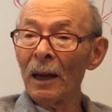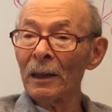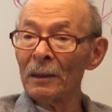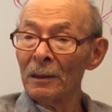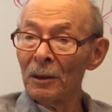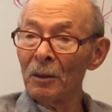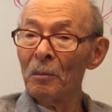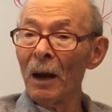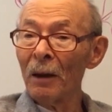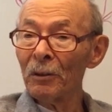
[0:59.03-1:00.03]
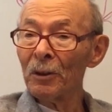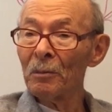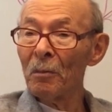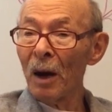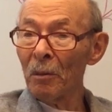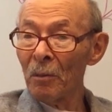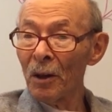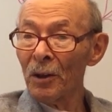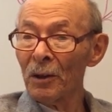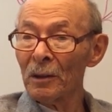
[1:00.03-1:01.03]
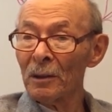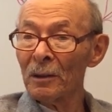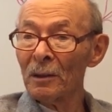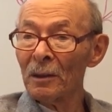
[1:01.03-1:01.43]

And he married my mother.